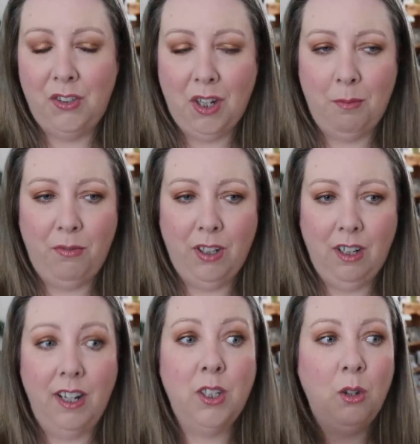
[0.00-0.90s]
a job for a
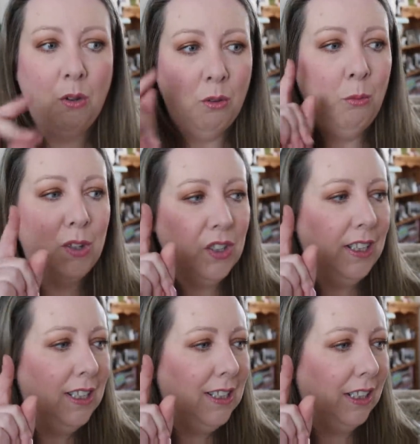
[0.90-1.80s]
client, which I
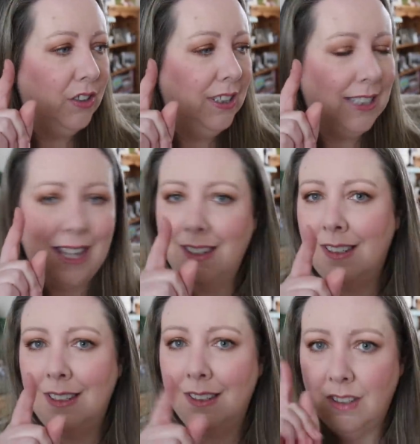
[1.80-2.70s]
need to actually send.